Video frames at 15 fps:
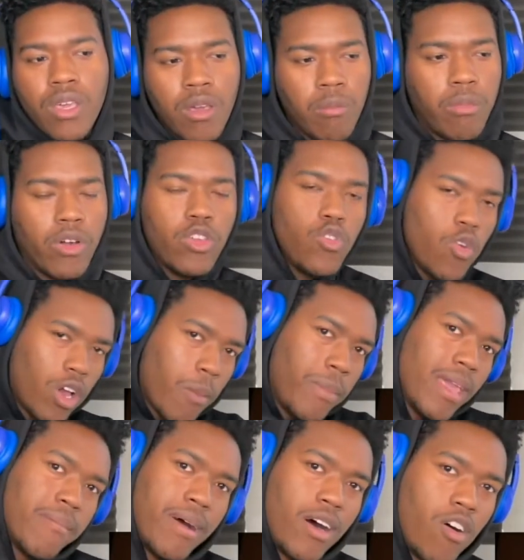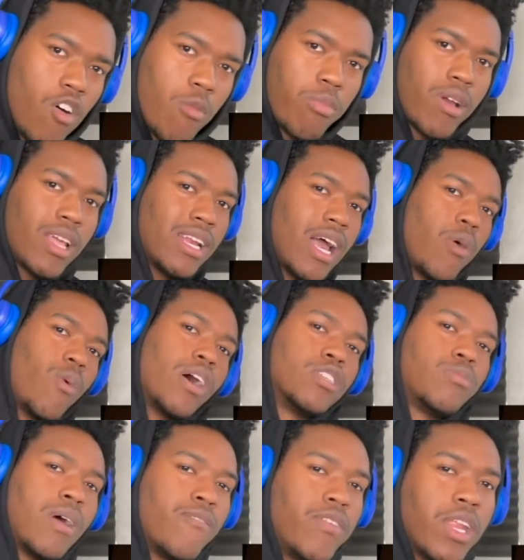But you could be my homeboy and not watch
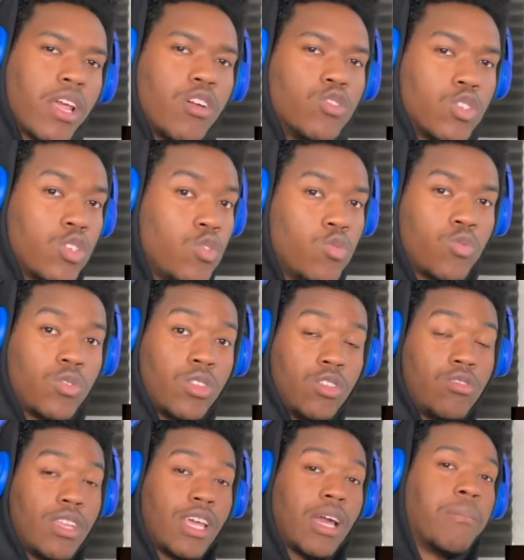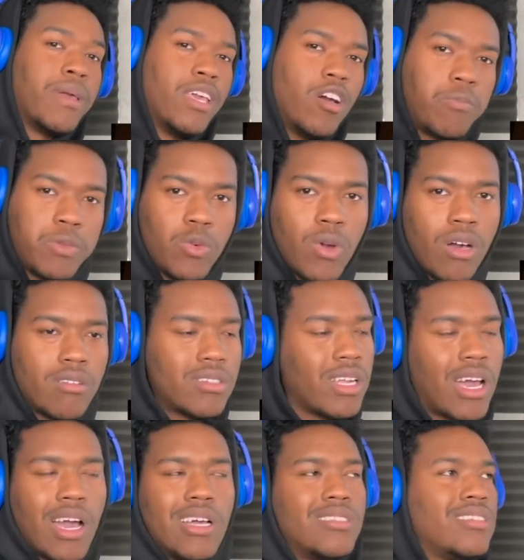my videos and you you think I'm gonna help you out?
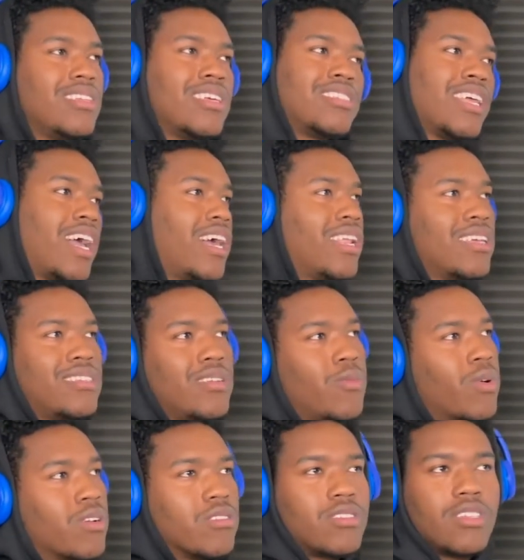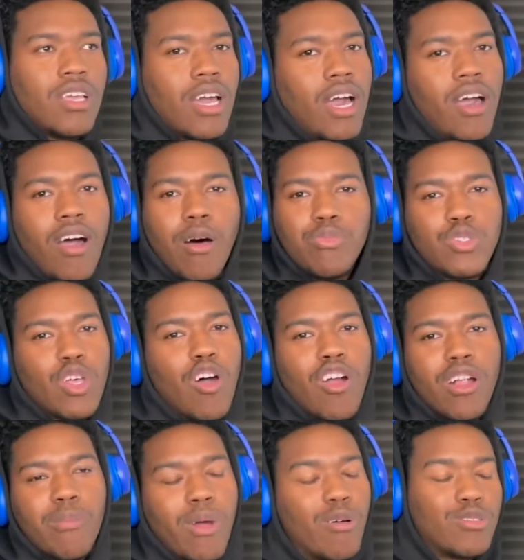Nah, G, that's not how that shit works. I'm sorry,
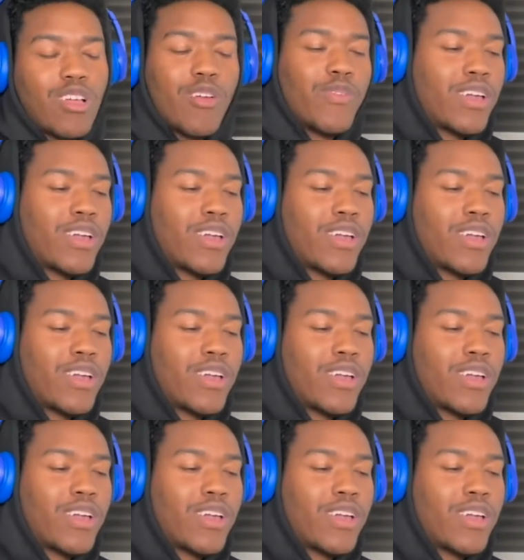bro. I'm sorry for